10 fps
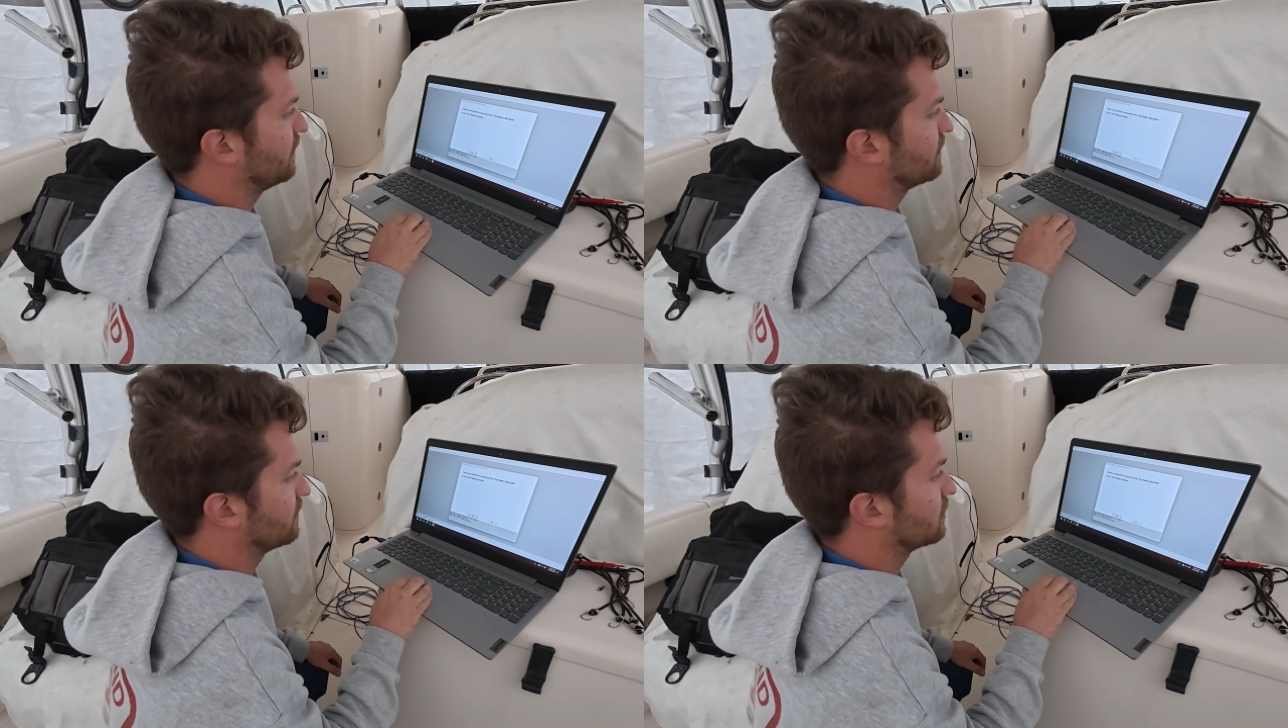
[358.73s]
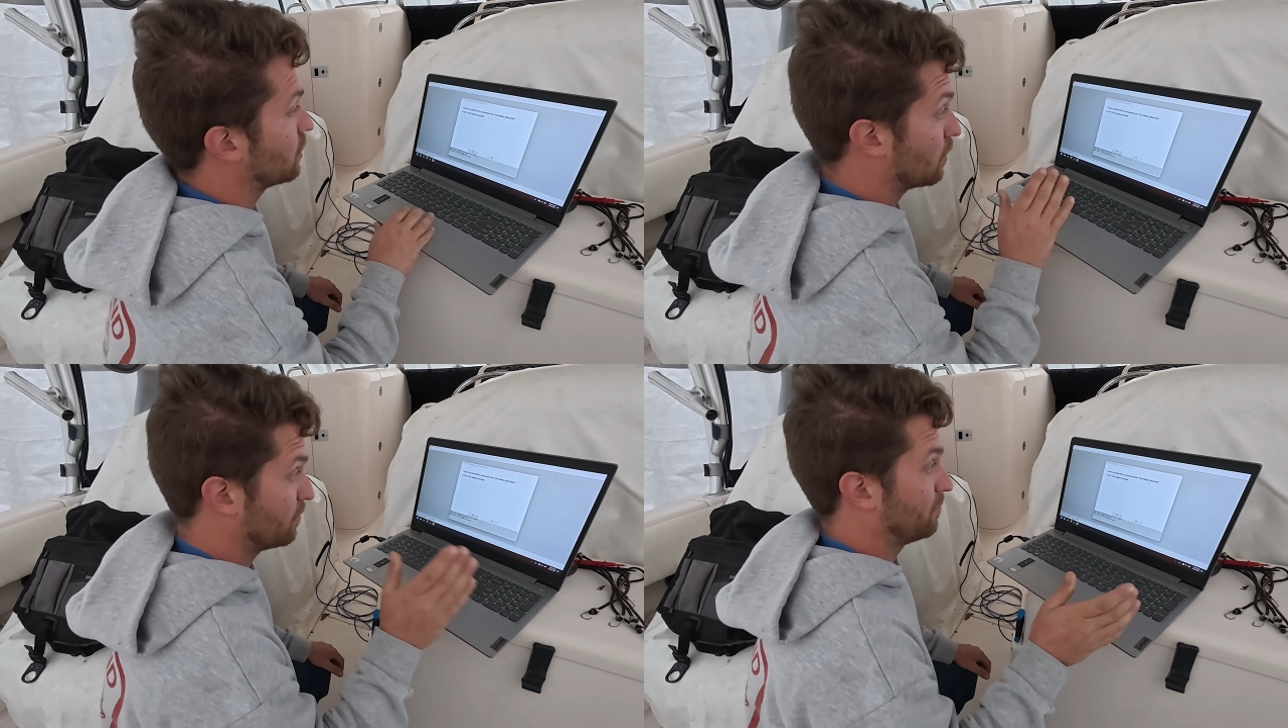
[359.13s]
station
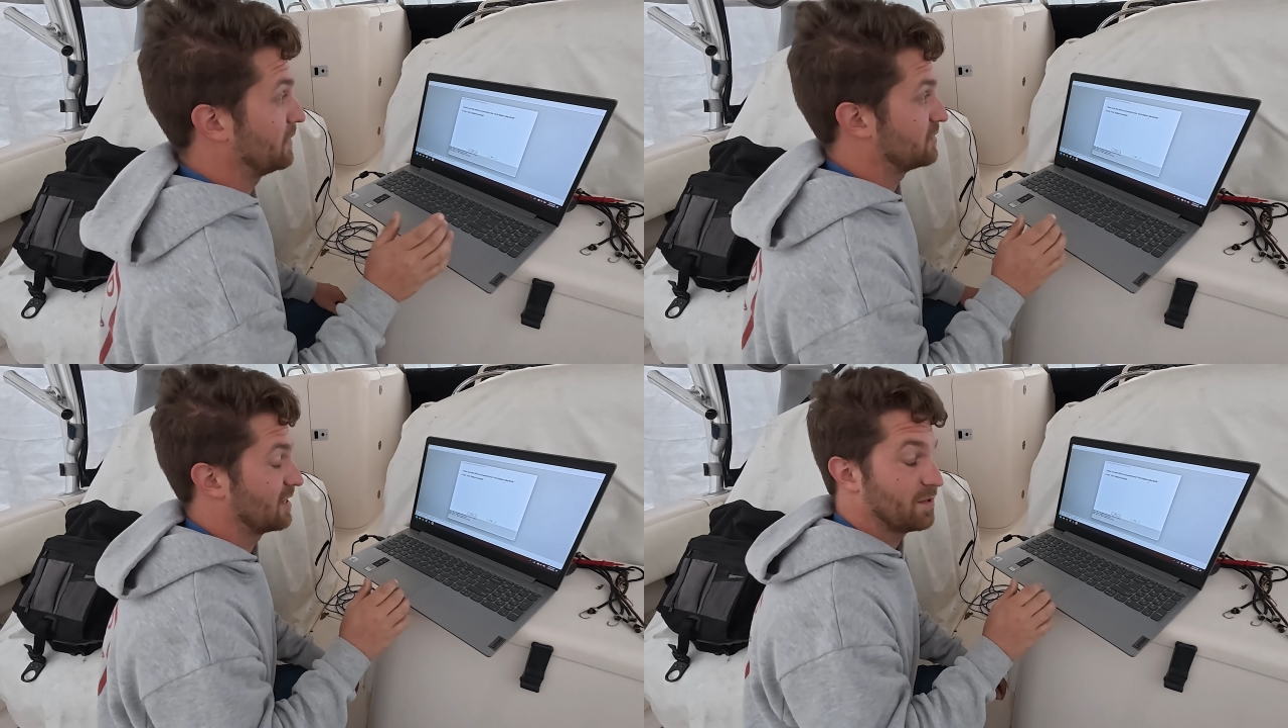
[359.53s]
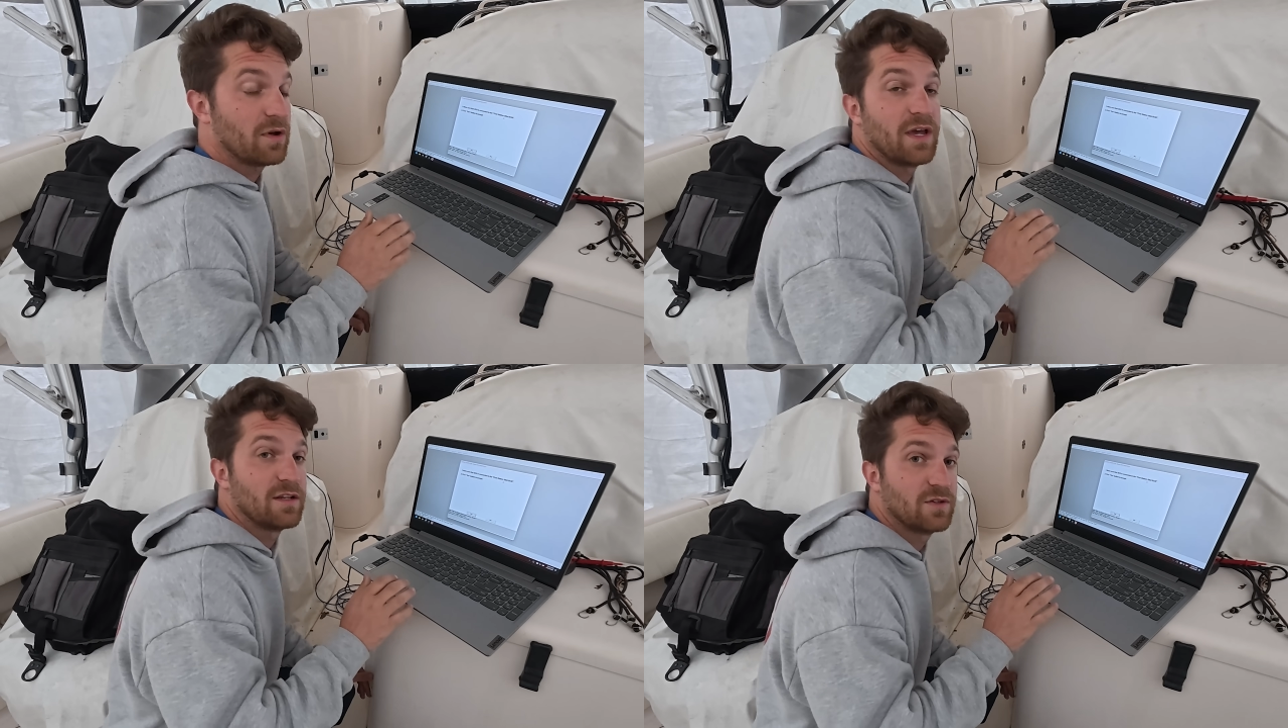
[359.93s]
starboard BCM.
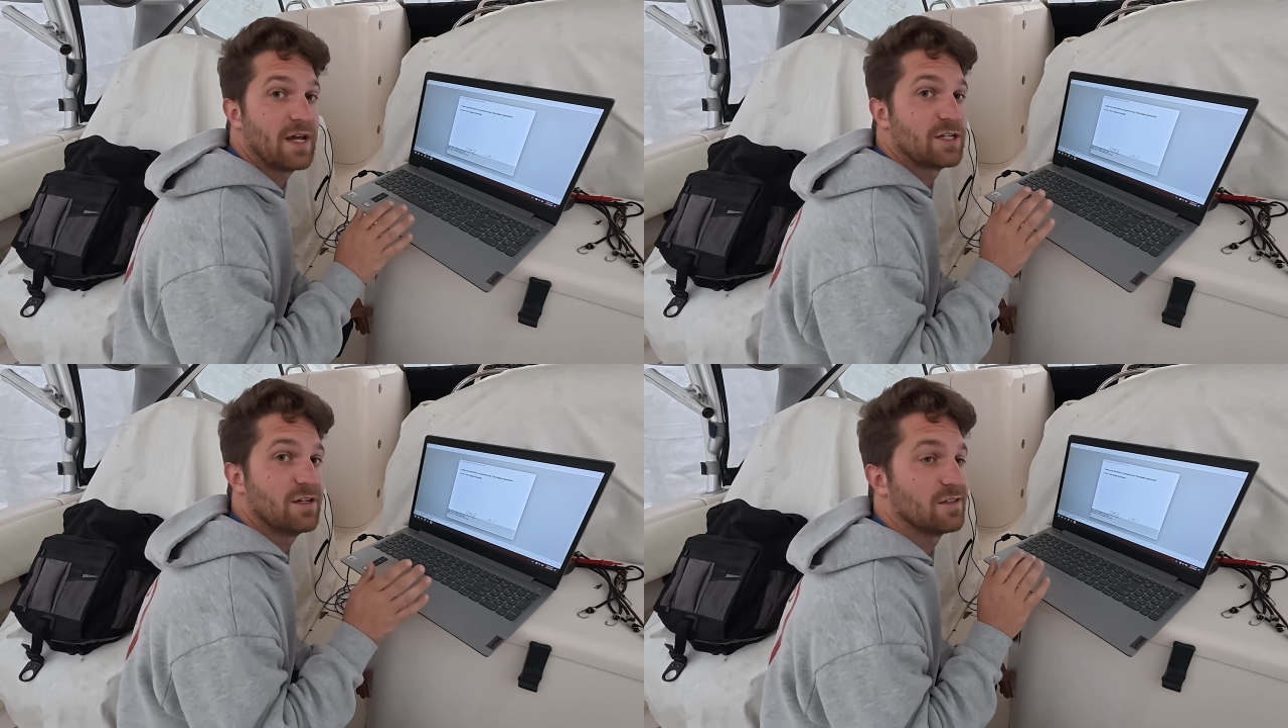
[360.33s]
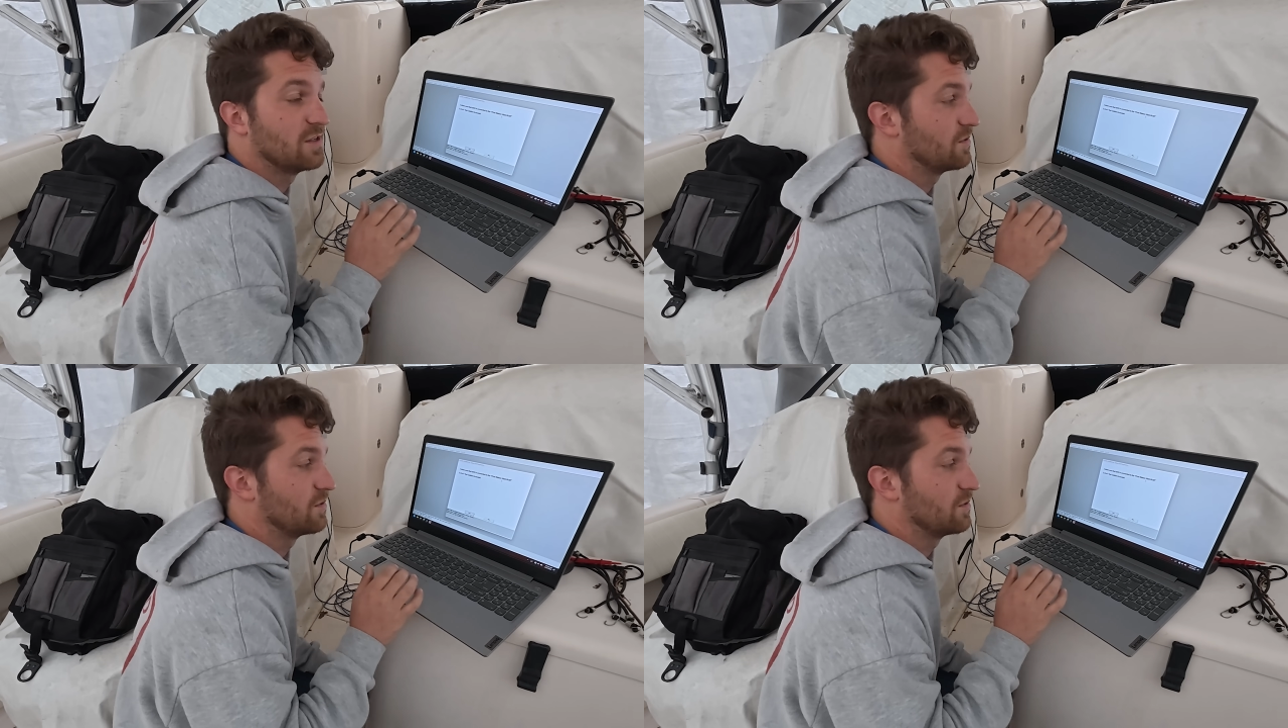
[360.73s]
Okay, so it actually does